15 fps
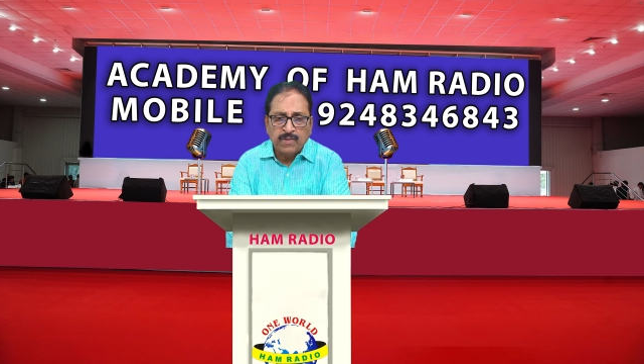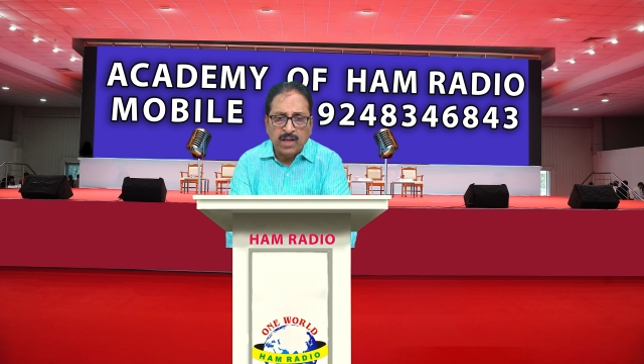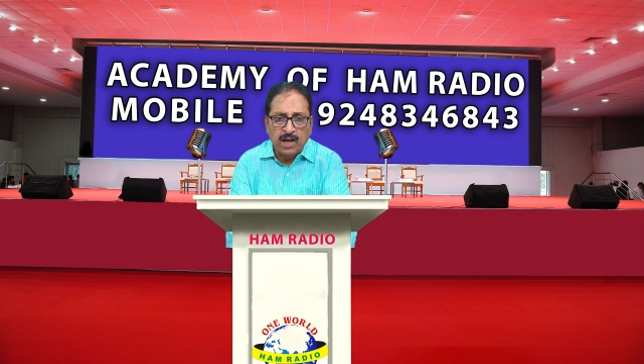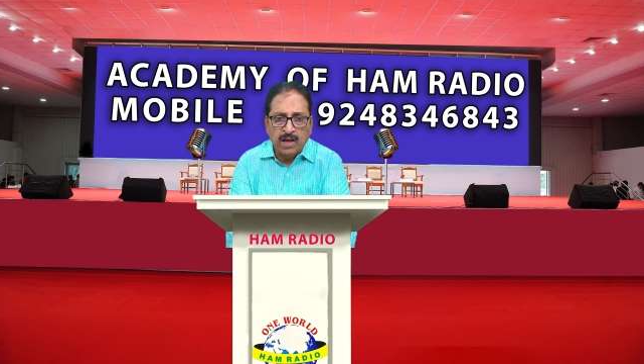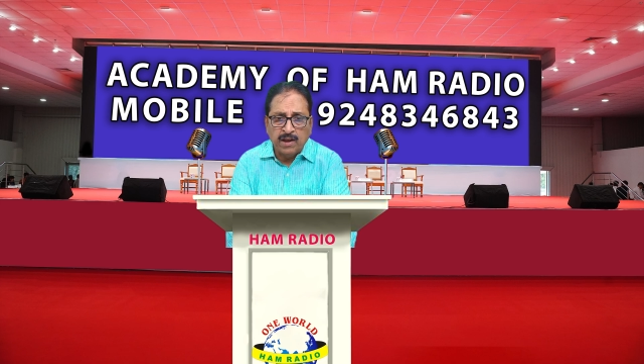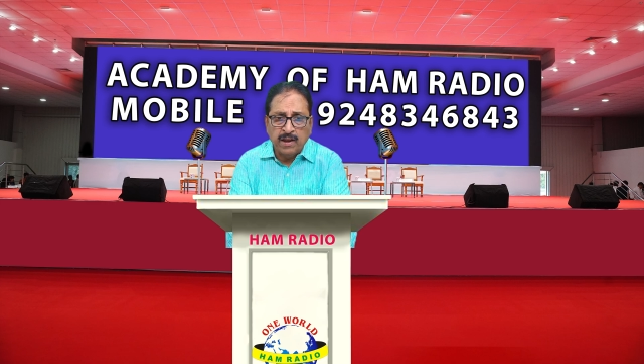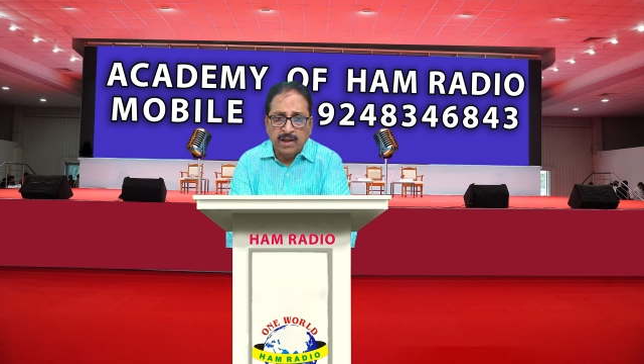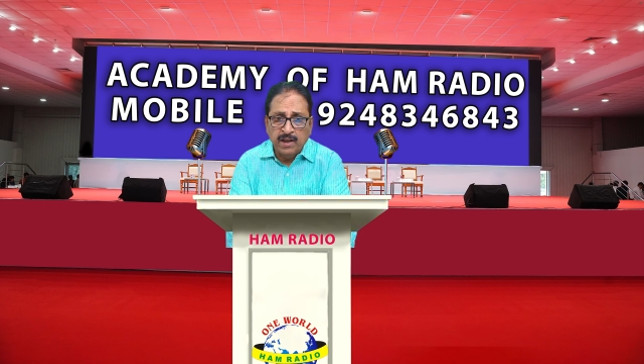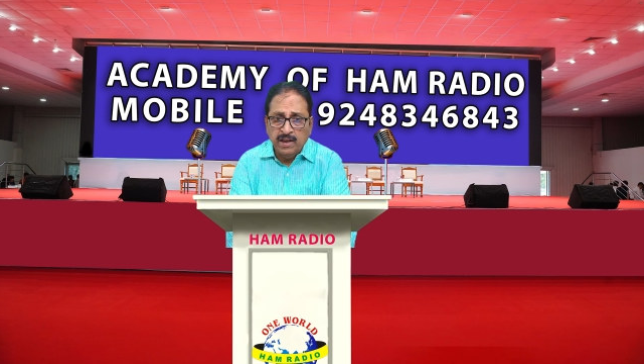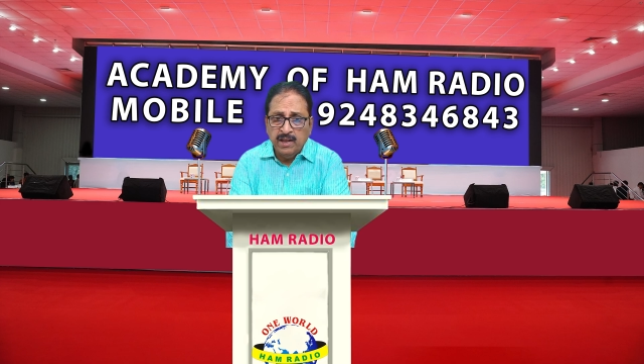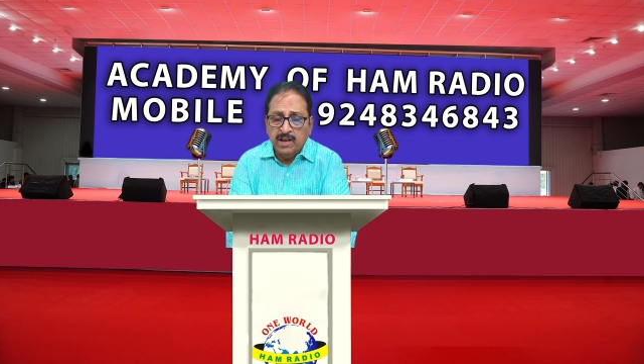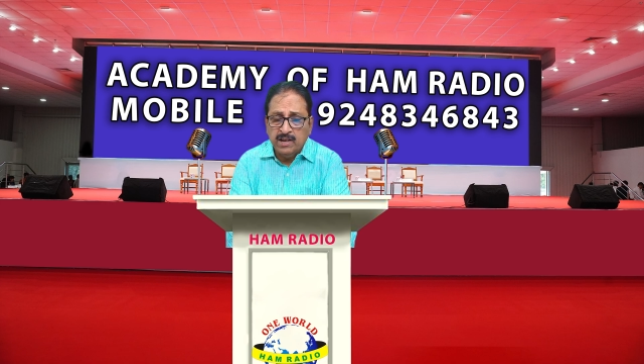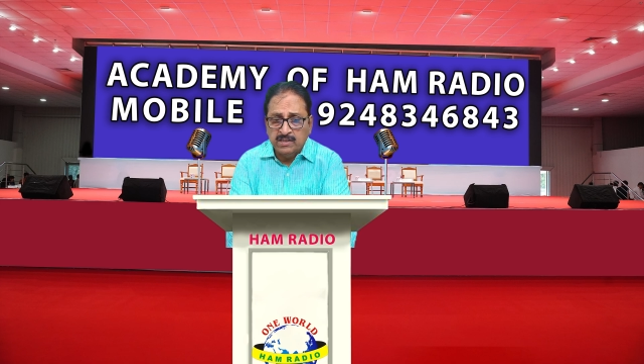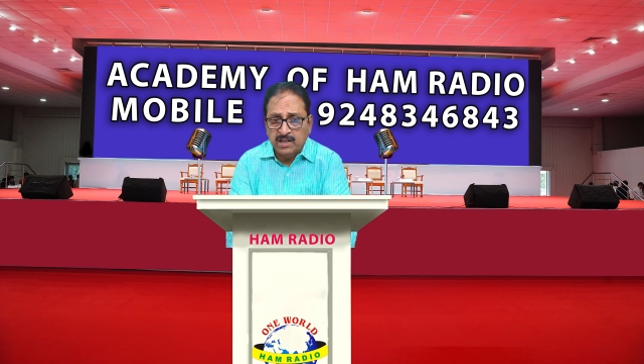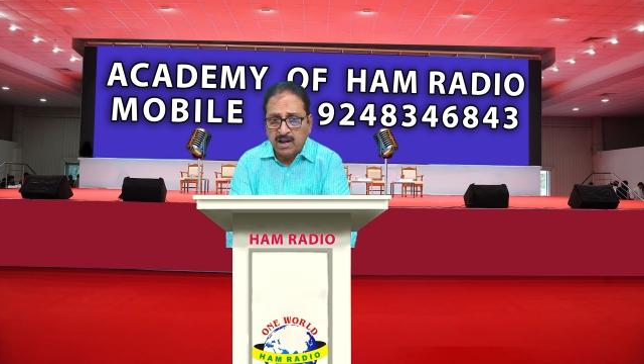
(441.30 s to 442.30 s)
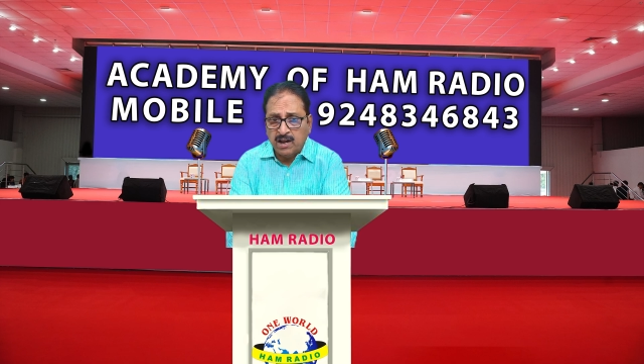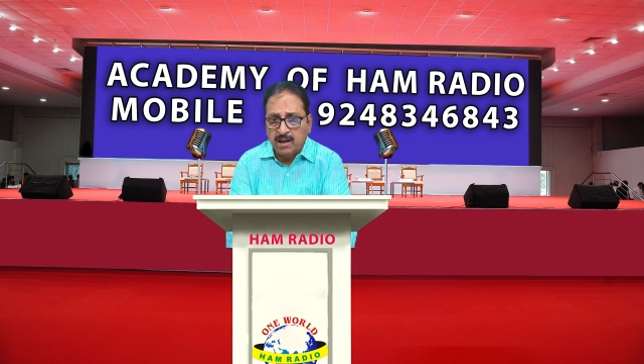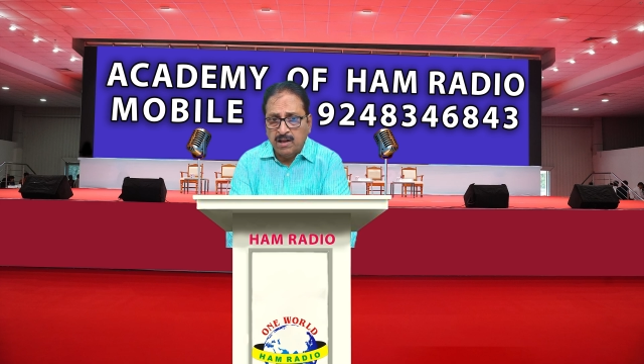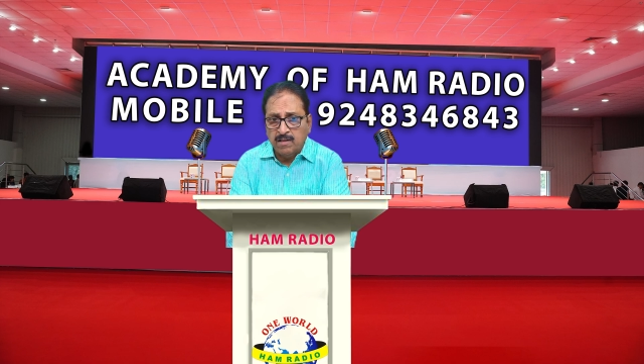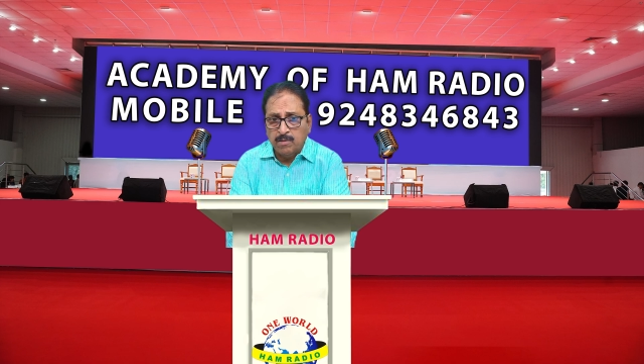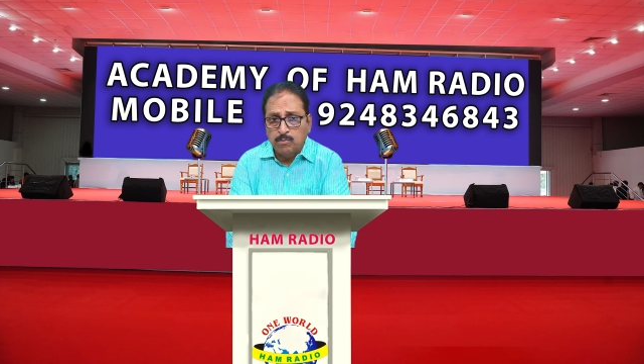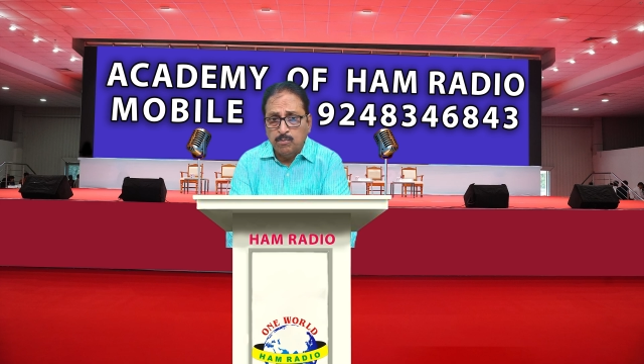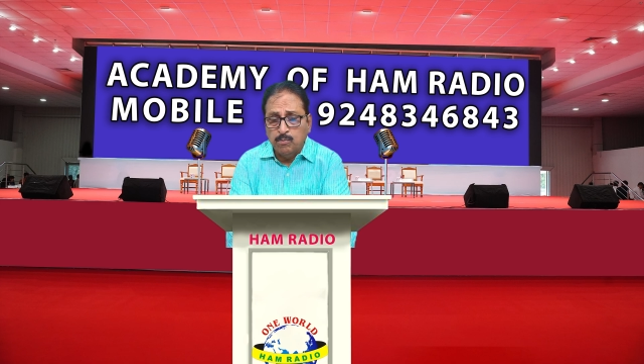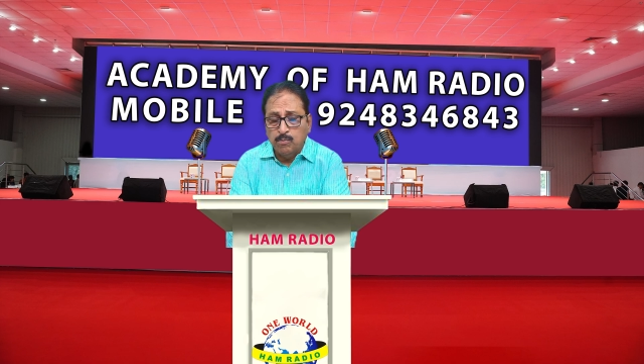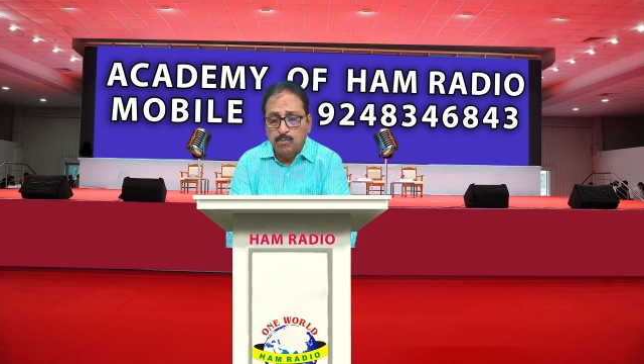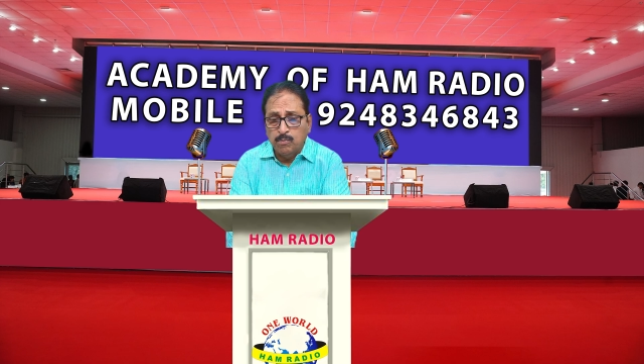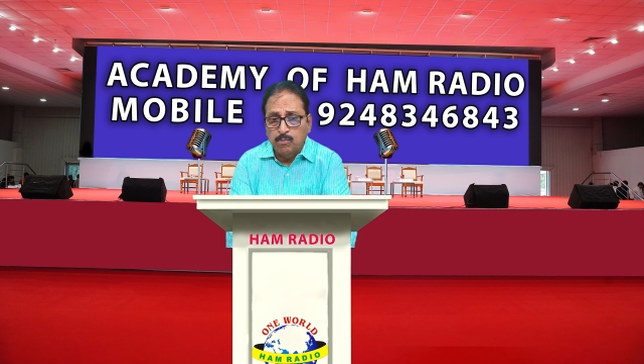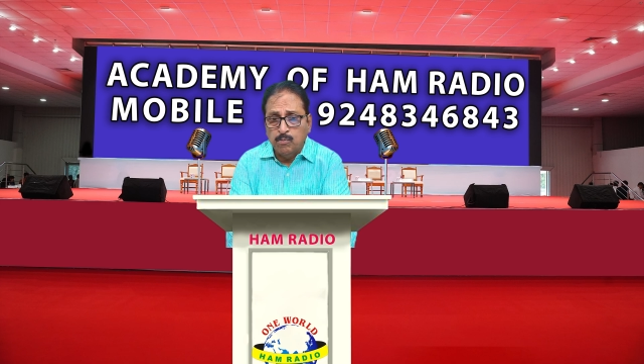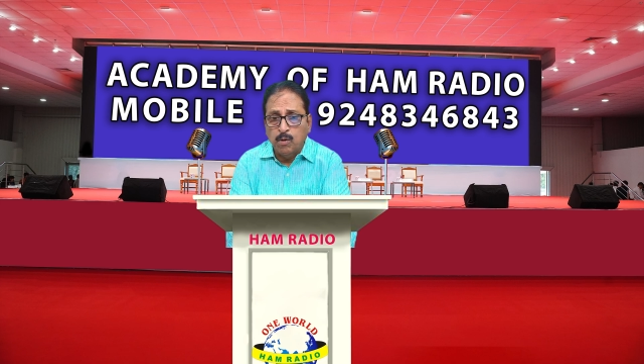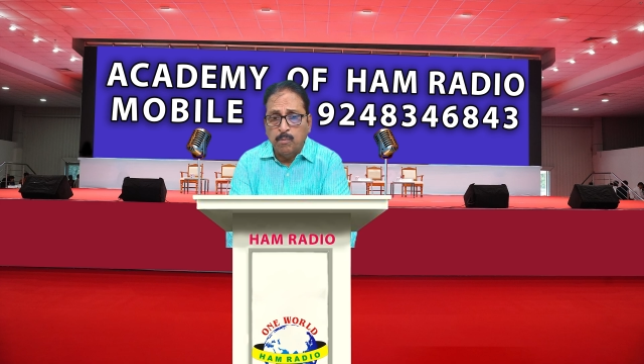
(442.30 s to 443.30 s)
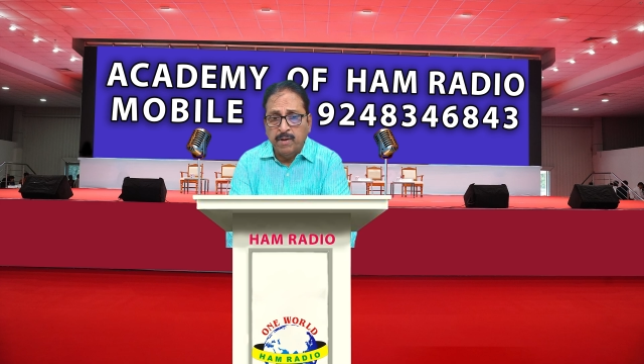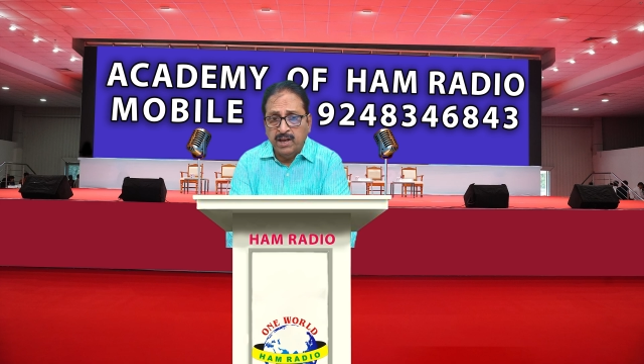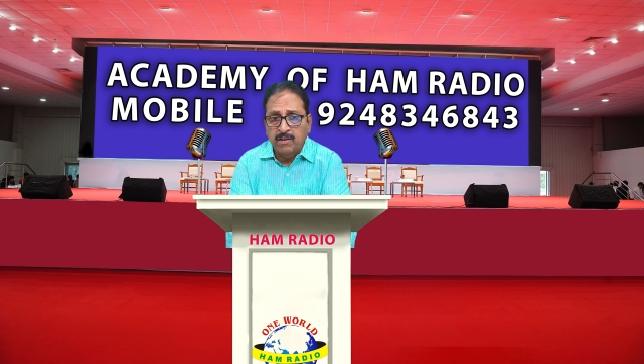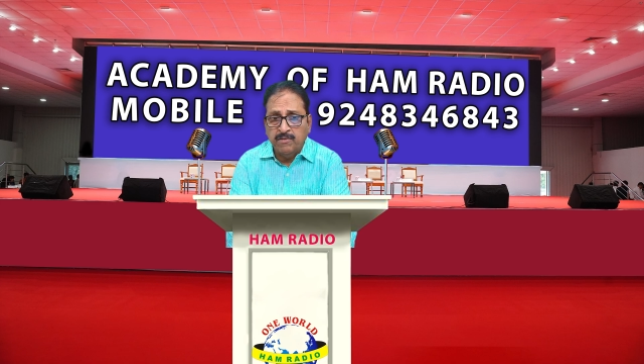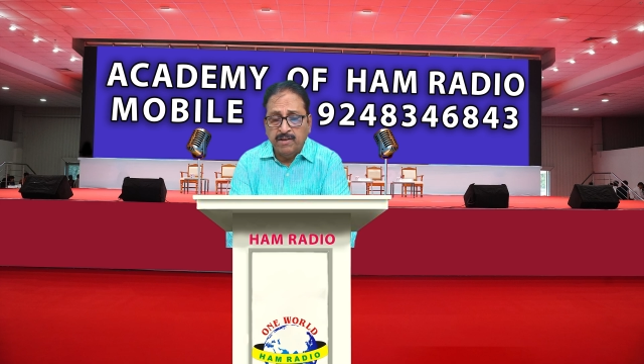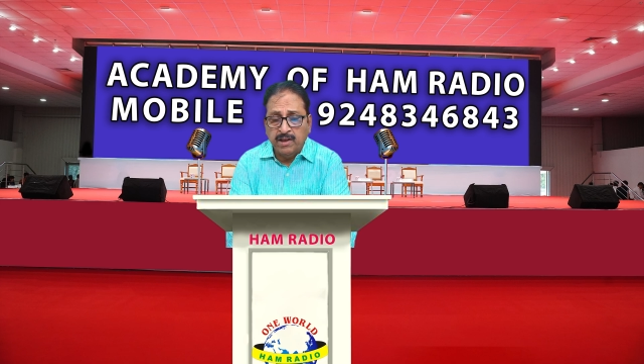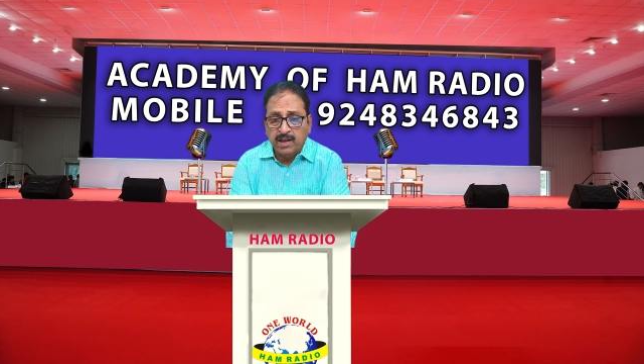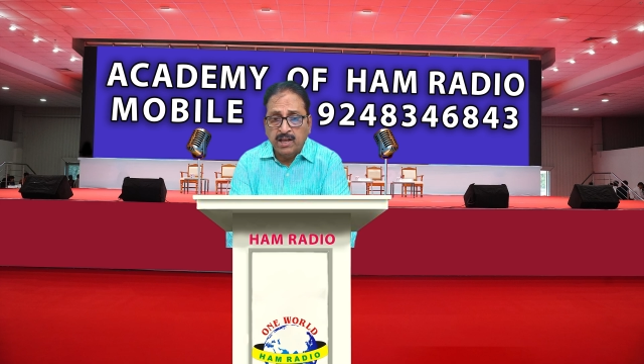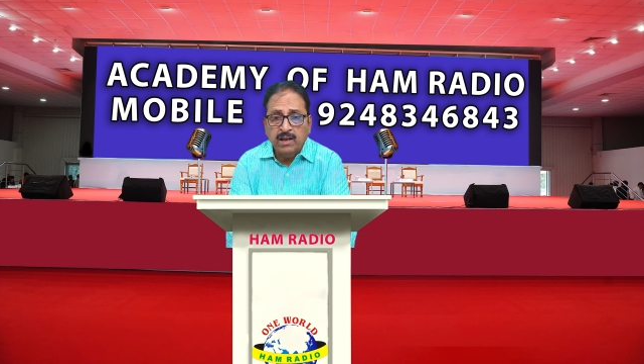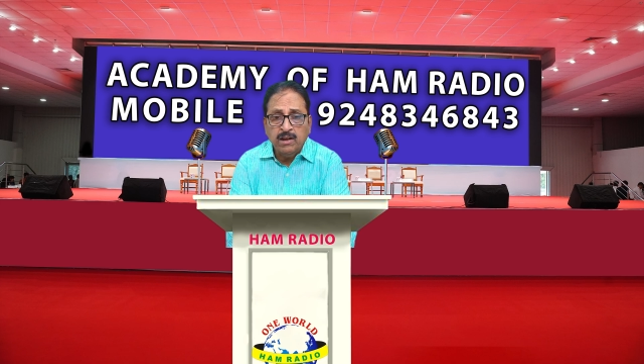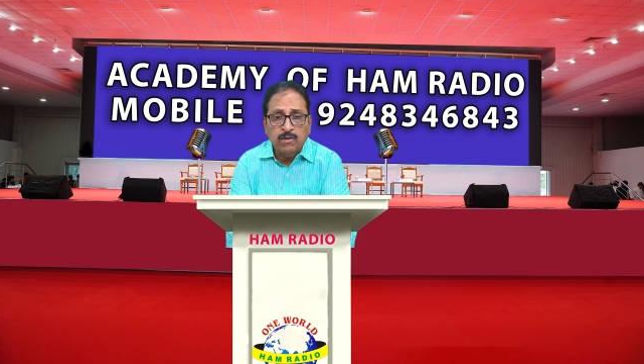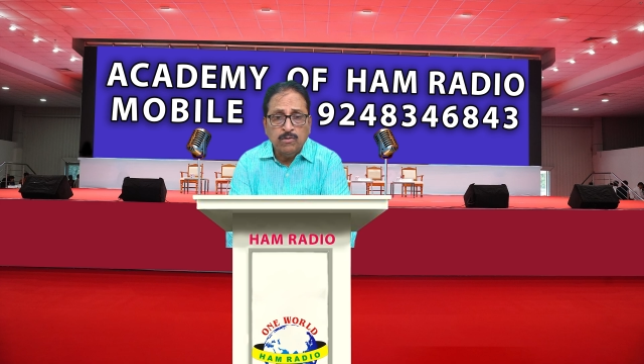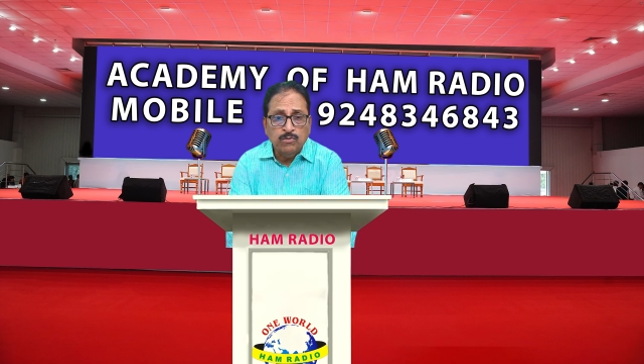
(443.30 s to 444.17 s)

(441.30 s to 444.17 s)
or any other mobile vehicle